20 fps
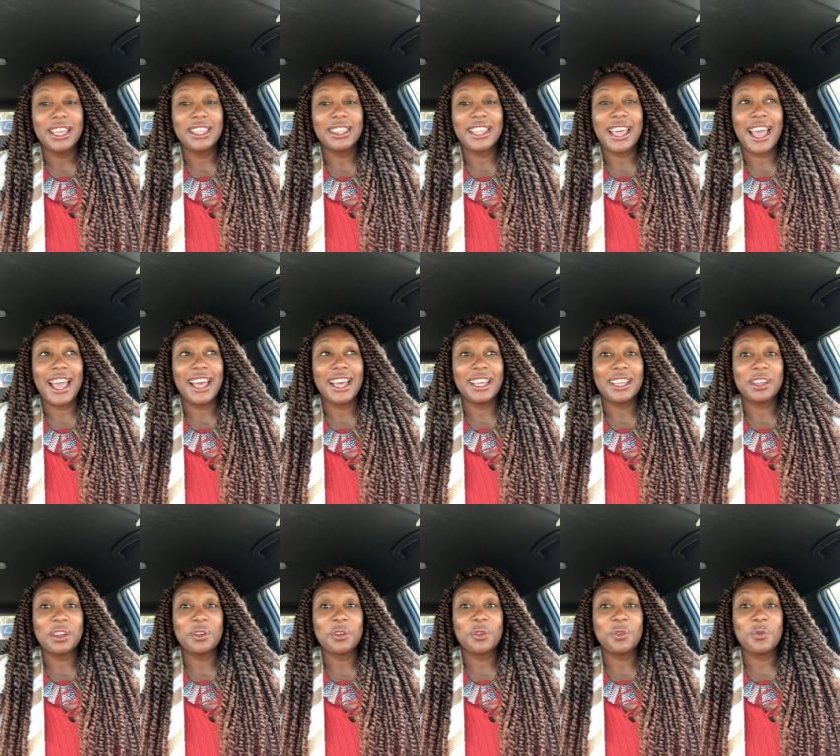That
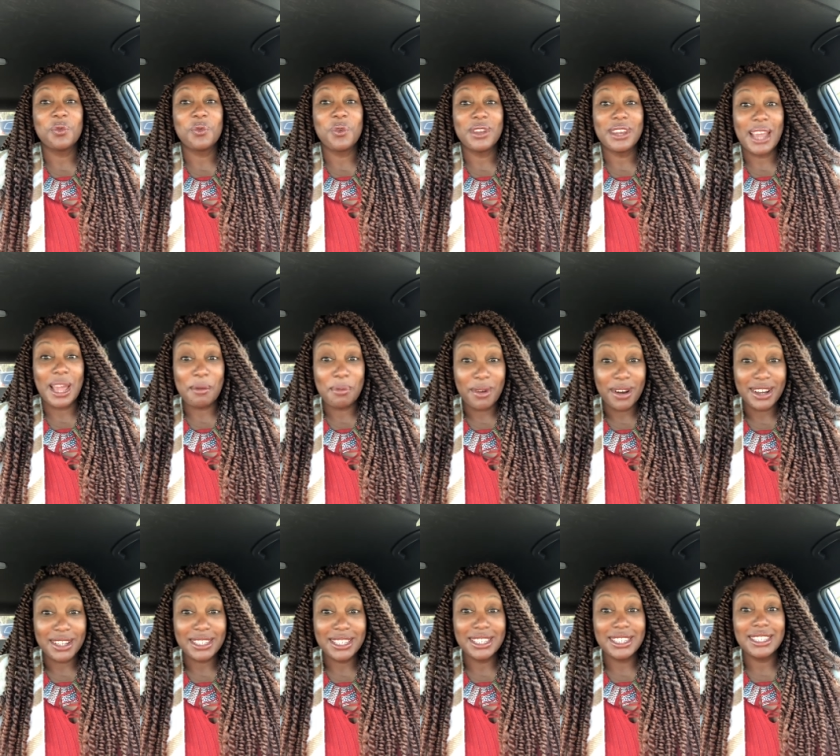when that
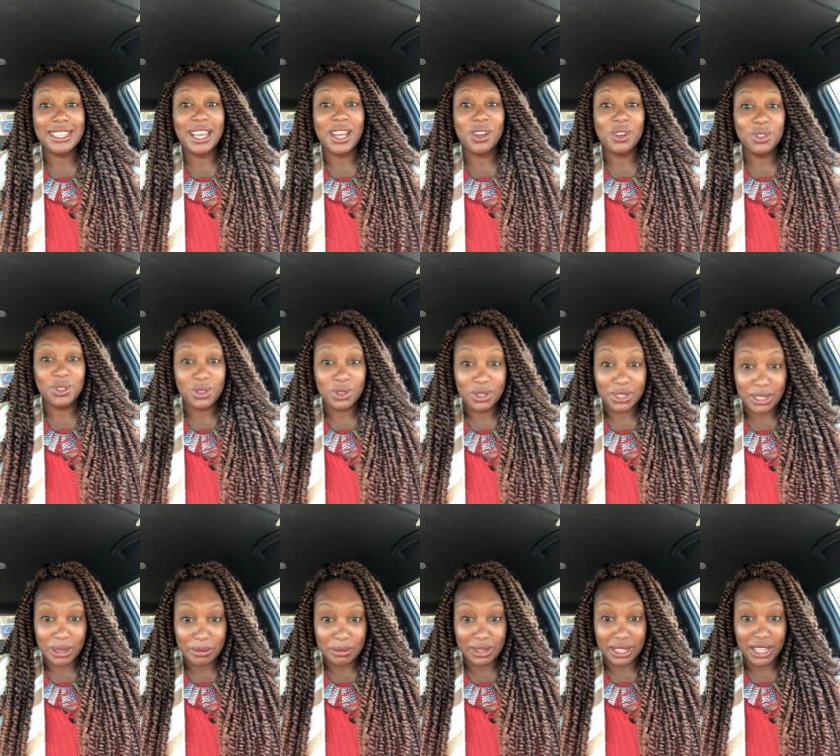person tells you
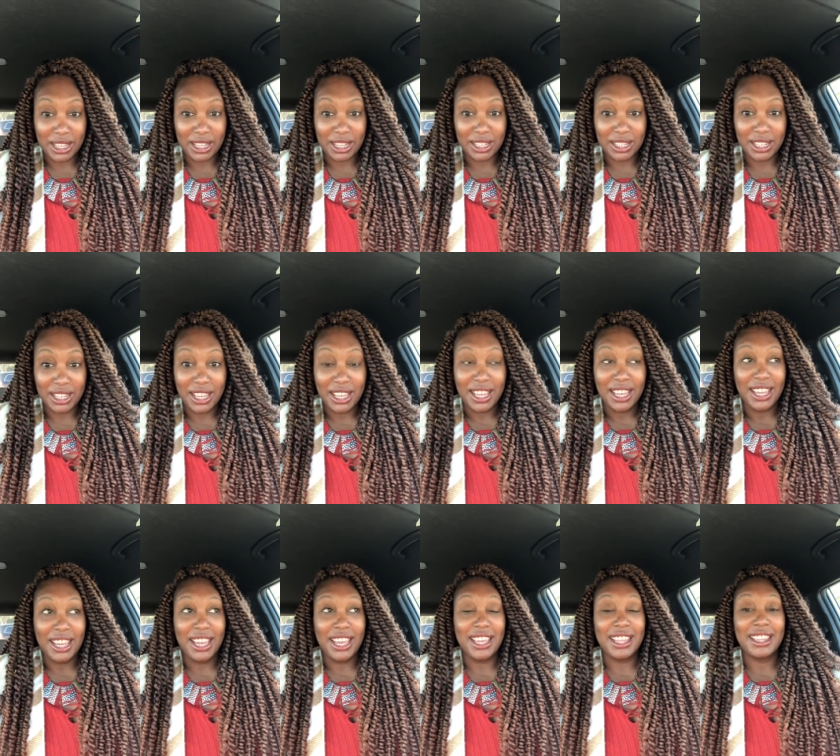something
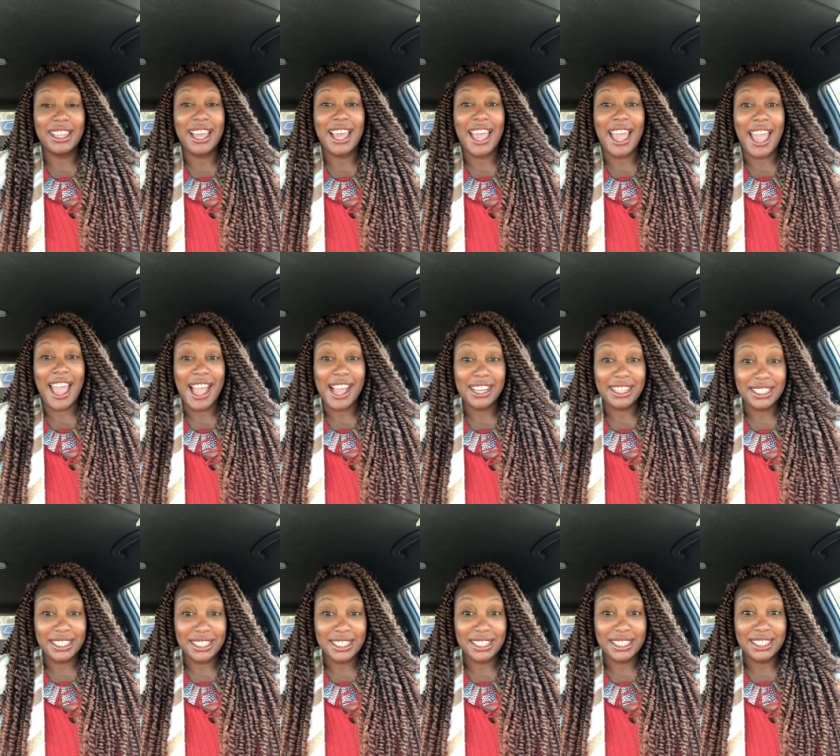and their
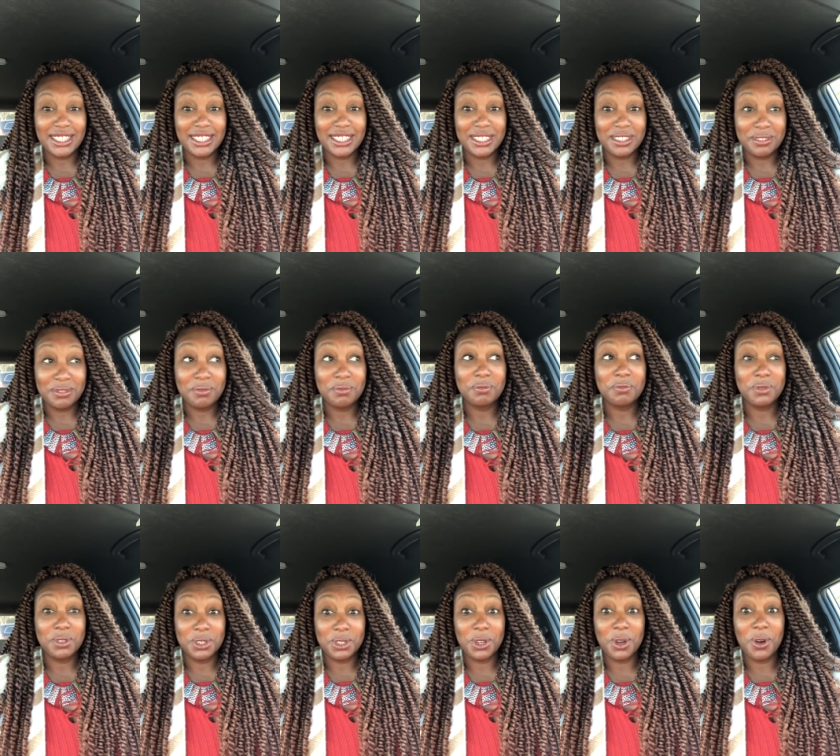actions
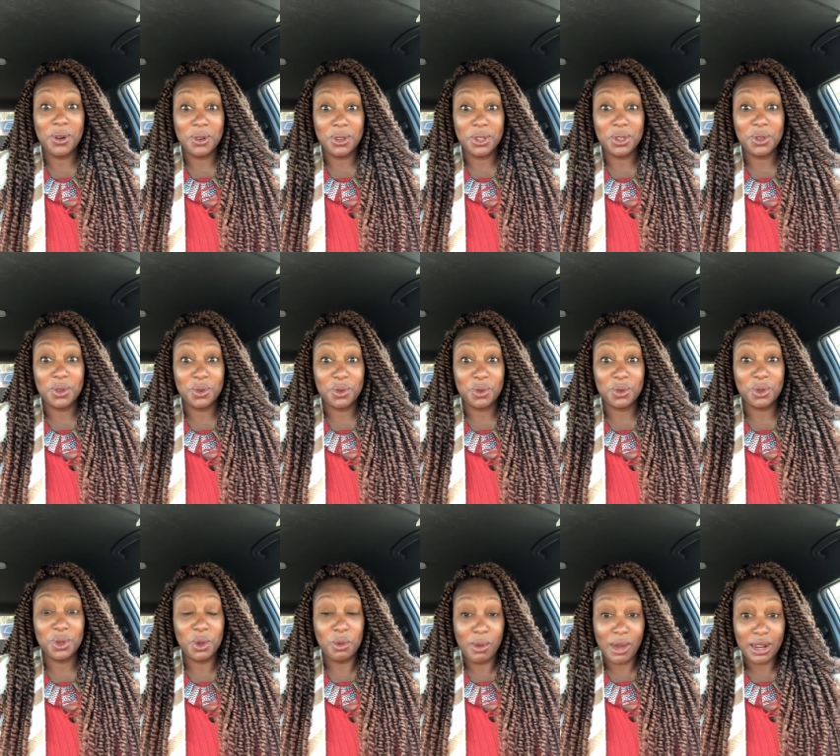show you,
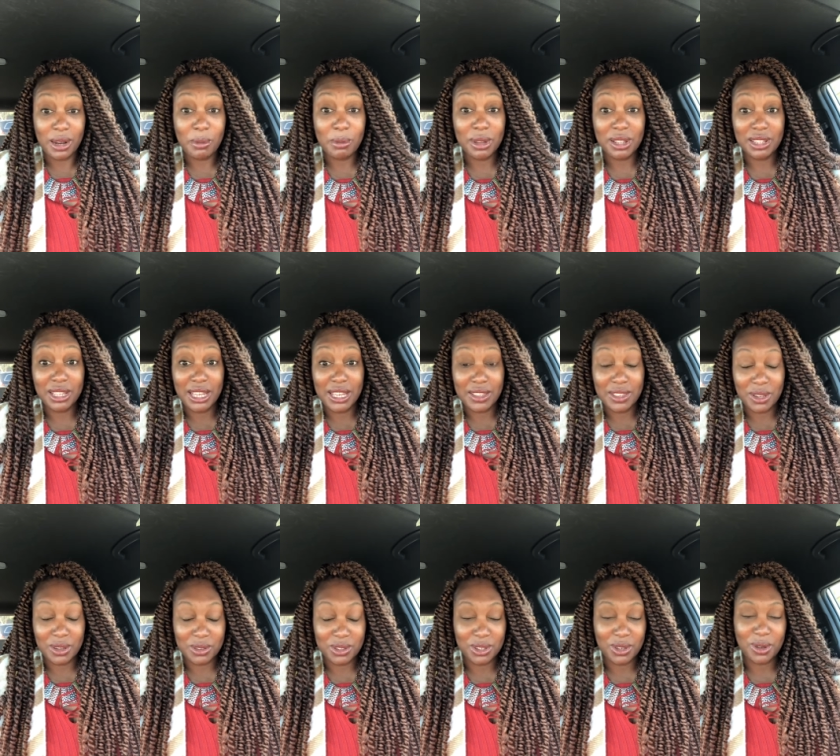you better believe
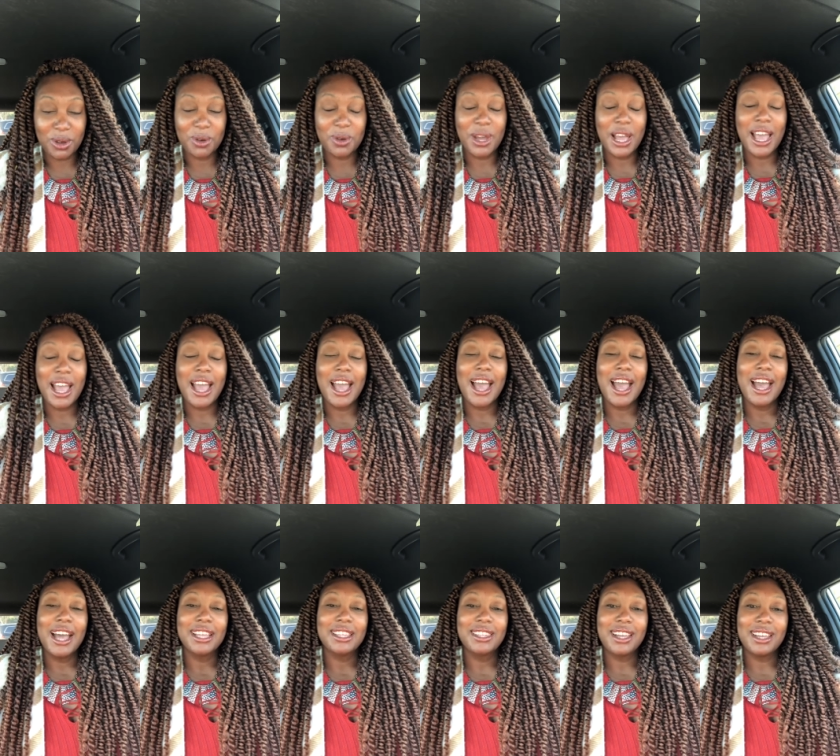them. So
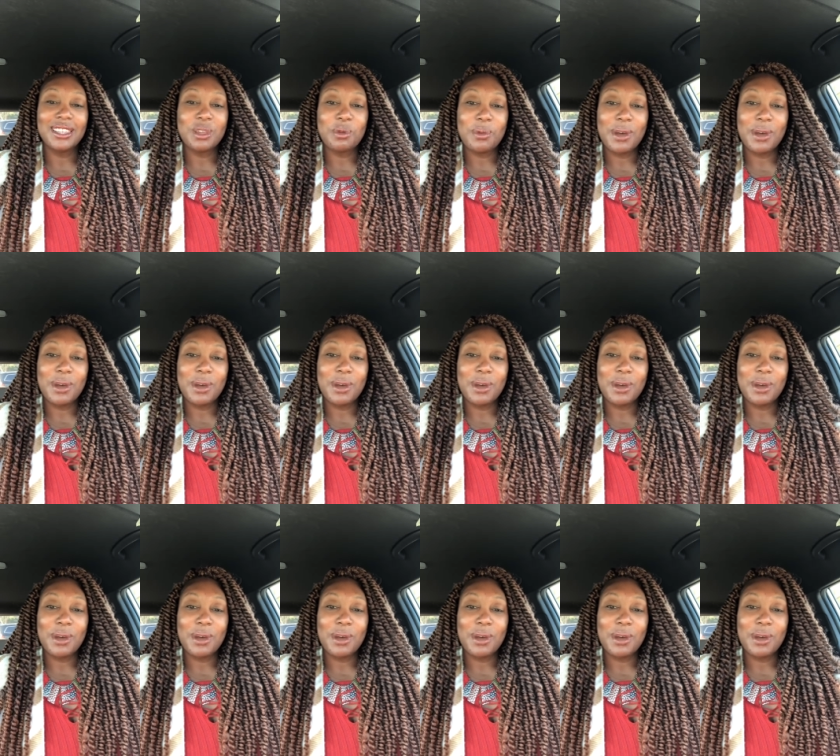Dr.